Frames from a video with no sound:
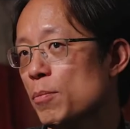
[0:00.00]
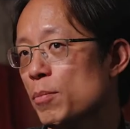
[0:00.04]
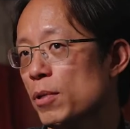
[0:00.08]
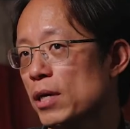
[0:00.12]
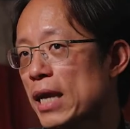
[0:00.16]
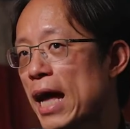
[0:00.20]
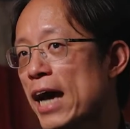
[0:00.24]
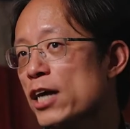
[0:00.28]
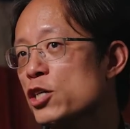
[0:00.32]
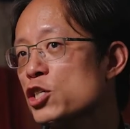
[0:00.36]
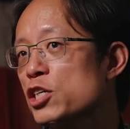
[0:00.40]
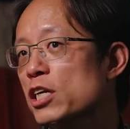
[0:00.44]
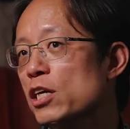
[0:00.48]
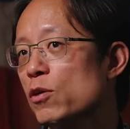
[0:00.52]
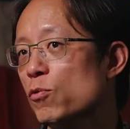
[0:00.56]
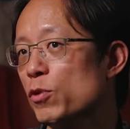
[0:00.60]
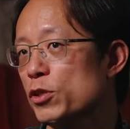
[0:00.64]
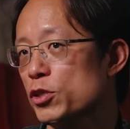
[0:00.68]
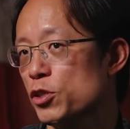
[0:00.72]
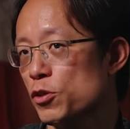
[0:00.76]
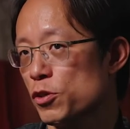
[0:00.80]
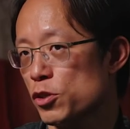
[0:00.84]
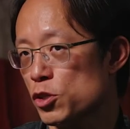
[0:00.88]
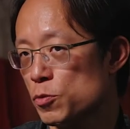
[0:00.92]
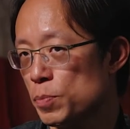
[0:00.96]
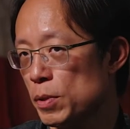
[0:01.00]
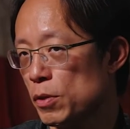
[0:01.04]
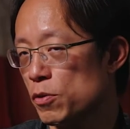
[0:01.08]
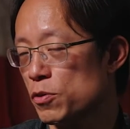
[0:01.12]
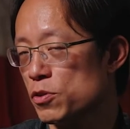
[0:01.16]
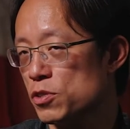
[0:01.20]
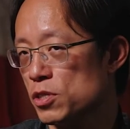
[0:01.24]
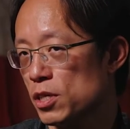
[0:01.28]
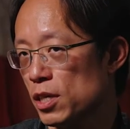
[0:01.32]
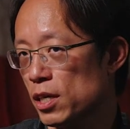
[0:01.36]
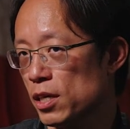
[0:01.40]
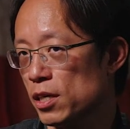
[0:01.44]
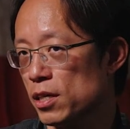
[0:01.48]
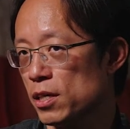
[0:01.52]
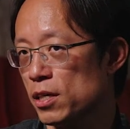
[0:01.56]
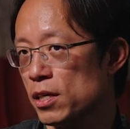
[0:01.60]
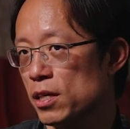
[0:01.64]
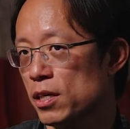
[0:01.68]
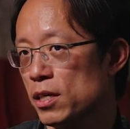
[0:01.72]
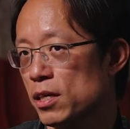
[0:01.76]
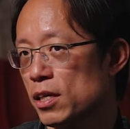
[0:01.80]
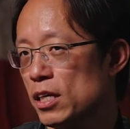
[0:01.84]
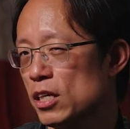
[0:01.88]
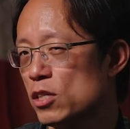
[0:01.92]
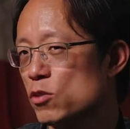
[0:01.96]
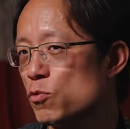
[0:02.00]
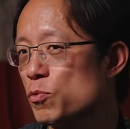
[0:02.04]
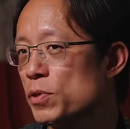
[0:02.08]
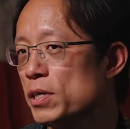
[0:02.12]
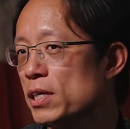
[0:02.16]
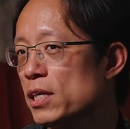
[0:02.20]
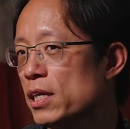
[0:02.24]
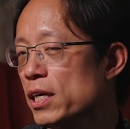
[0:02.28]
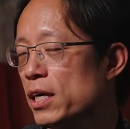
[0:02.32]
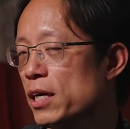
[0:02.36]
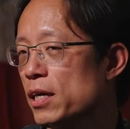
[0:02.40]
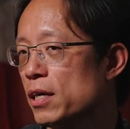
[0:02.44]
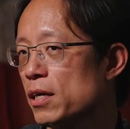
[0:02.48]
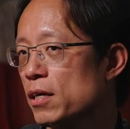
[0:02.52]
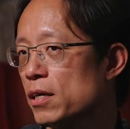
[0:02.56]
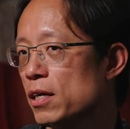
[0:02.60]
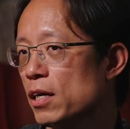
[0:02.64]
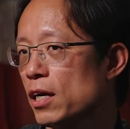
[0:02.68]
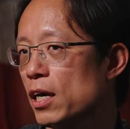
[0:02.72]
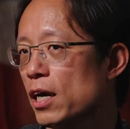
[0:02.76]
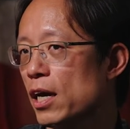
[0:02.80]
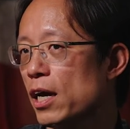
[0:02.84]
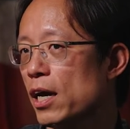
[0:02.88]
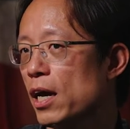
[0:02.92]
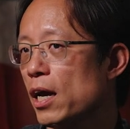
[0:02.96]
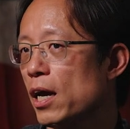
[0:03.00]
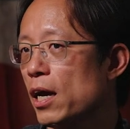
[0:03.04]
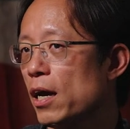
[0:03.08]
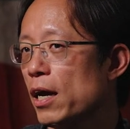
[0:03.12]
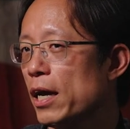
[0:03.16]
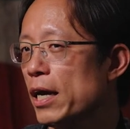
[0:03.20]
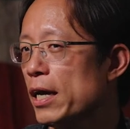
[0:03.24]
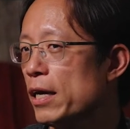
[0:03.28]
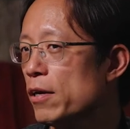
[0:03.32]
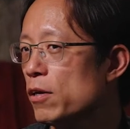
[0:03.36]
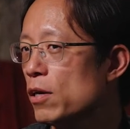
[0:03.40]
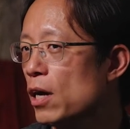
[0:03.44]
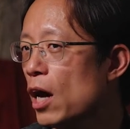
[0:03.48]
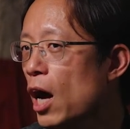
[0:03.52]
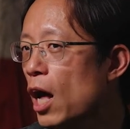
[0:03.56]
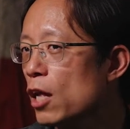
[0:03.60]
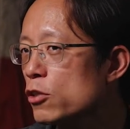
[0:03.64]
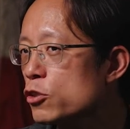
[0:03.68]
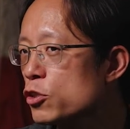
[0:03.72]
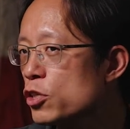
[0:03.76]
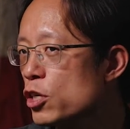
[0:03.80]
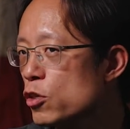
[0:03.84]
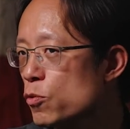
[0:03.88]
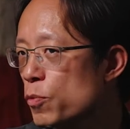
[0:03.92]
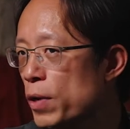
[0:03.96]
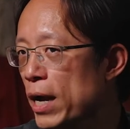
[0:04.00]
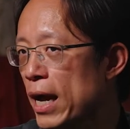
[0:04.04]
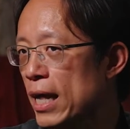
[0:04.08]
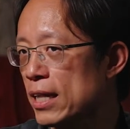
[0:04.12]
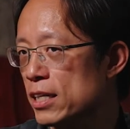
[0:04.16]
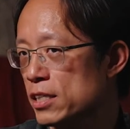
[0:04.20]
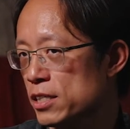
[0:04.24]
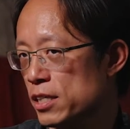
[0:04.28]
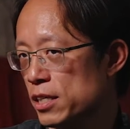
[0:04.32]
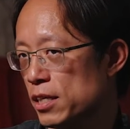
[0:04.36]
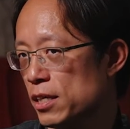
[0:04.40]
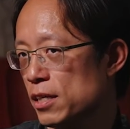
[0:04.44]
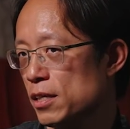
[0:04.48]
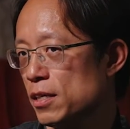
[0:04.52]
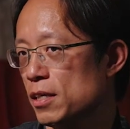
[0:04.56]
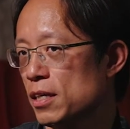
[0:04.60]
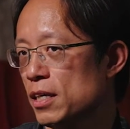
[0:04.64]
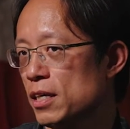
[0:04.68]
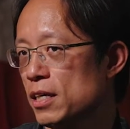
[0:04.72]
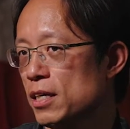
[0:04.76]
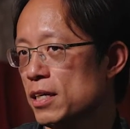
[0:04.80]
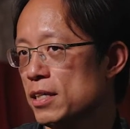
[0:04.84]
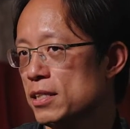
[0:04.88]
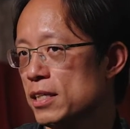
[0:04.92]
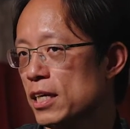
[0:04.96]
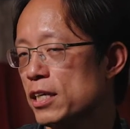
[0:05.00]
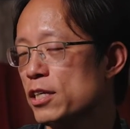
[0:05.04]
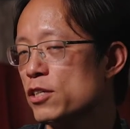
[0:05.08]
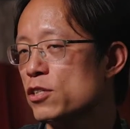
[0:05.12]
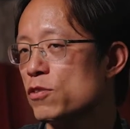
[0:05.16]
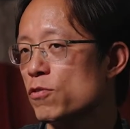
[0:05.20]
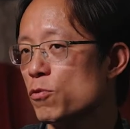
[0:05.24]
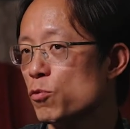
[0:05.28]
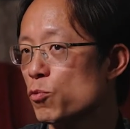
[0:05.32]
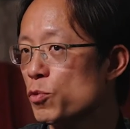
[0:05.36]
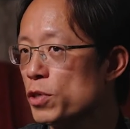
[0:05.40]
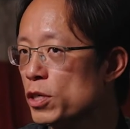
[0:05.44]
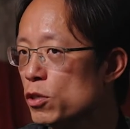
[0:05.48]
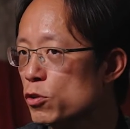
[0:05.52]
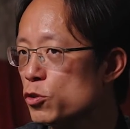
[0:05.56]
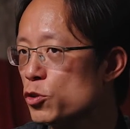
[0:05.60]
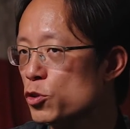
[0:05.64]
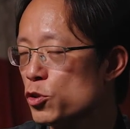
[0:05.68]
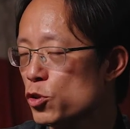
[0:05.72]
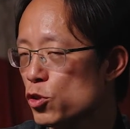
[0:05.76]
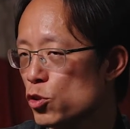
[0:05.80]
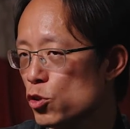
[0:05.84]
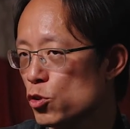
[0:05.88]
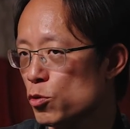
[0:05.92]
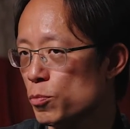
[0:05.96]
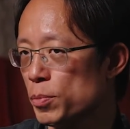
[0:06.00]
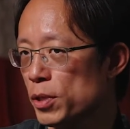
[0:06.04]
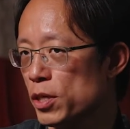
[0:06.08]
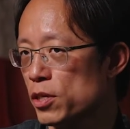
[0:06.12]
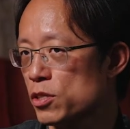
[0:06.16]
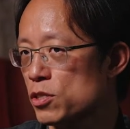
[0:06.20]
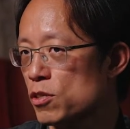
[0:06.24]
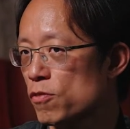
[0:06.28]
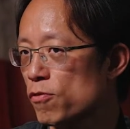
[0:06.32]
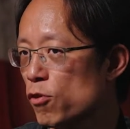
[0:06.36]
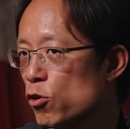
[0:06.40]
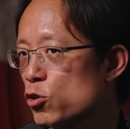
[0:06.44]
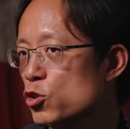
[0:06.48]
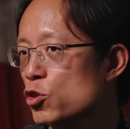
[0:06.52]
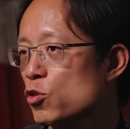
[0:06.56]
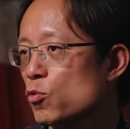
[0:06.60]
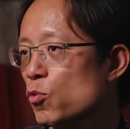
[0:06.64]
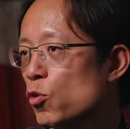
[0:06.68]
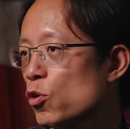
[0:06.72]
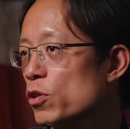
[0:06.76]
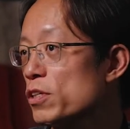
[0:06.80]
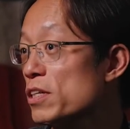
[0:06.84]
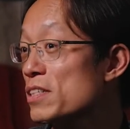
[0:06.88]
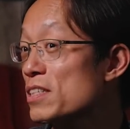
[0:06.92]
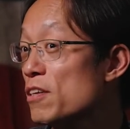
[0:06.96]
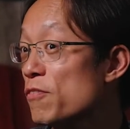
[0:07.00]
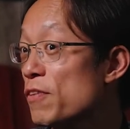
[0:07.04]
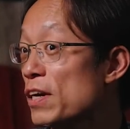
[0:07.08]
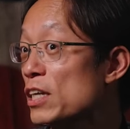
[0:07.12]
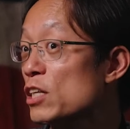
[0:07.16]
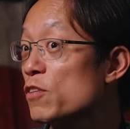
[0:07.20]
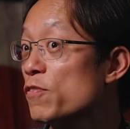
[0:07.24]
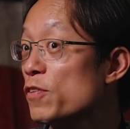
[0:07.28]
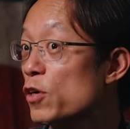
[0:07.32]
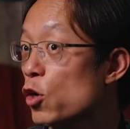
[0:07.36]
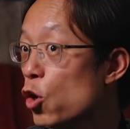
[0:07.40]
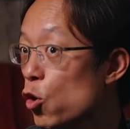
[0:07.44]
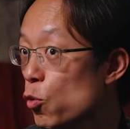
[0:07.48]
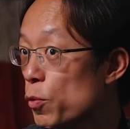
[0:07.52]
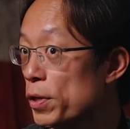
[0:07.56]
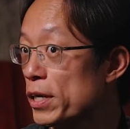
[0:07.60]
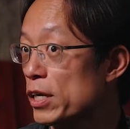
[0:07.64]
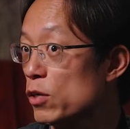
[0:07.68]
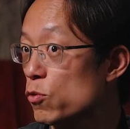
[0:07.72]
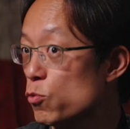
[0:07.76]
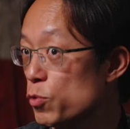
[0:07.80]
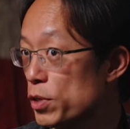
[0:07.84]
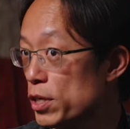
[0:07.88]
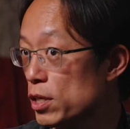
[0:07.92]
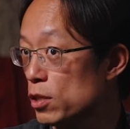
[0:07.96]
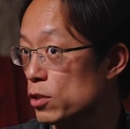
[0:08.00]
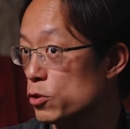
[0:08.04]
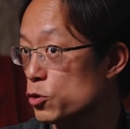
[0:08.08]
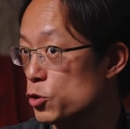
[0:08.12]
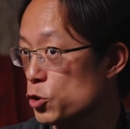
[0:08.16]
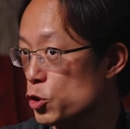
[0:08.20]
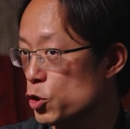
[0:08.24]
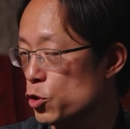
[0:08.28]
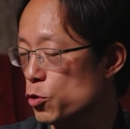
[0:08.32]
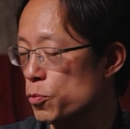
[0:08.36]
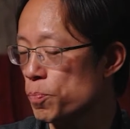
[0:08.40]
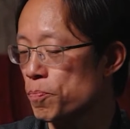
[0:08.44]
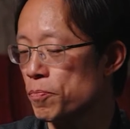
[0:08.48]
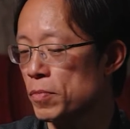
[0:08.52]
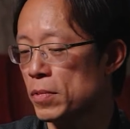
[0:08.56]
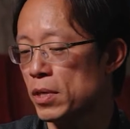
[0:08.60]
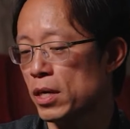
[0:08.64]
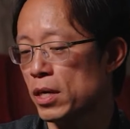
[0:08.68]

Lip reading: But actually what you're experiencing is really a alternate reality that is real to you because the virtual world is effectively already real to you.